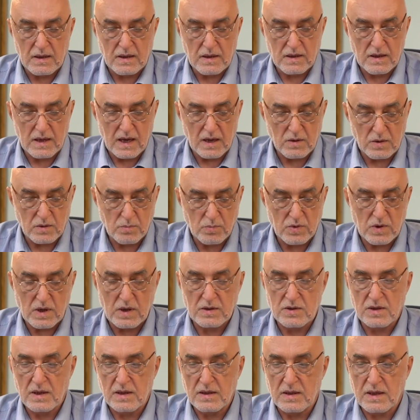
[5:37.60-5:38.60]
now the
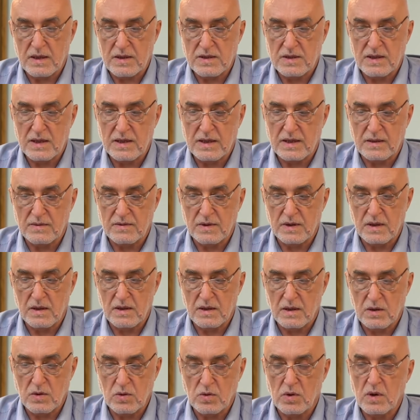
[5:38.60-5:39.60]
project has
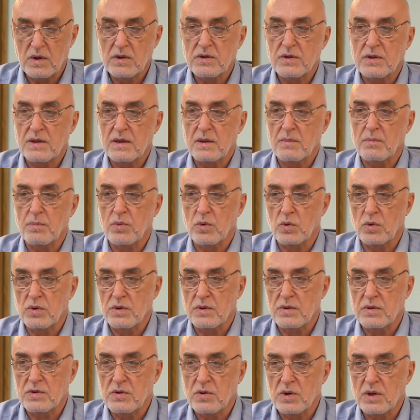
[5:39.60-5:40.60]
significantly crossed the
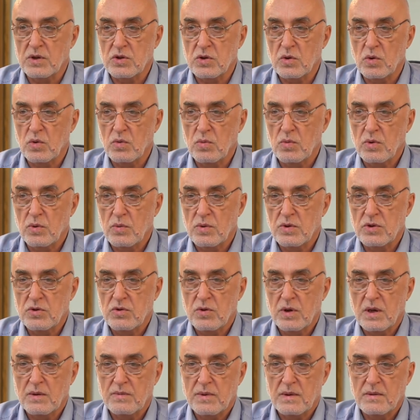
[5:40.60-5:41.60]
important threshold we were
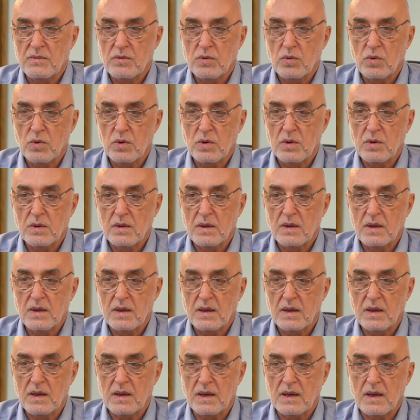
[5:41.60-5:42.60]
striving for,
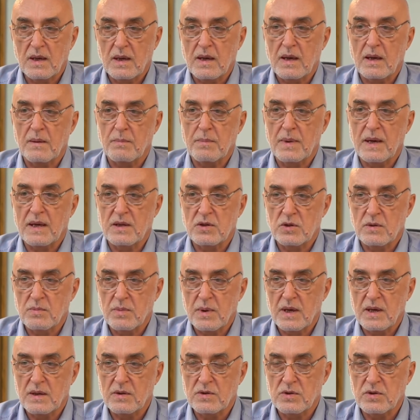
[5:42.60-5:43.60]
a major
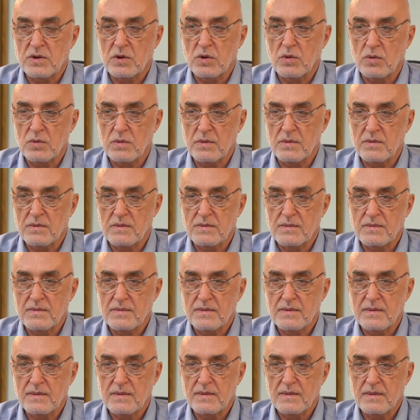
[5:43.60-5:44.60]
milestone.
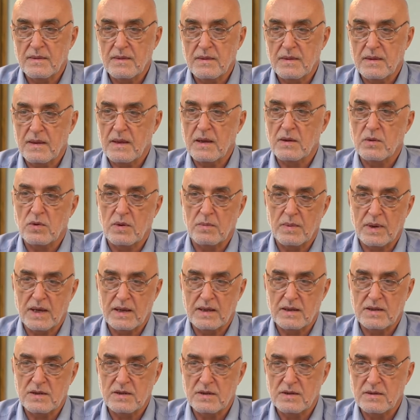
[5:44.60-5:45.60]
It
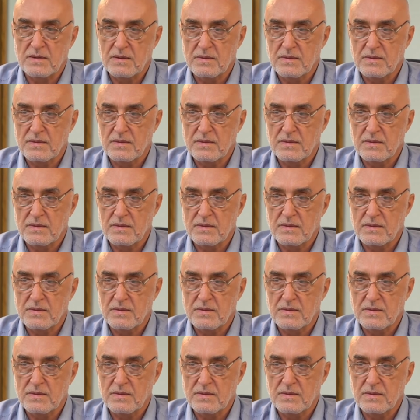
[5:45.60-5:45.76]
remains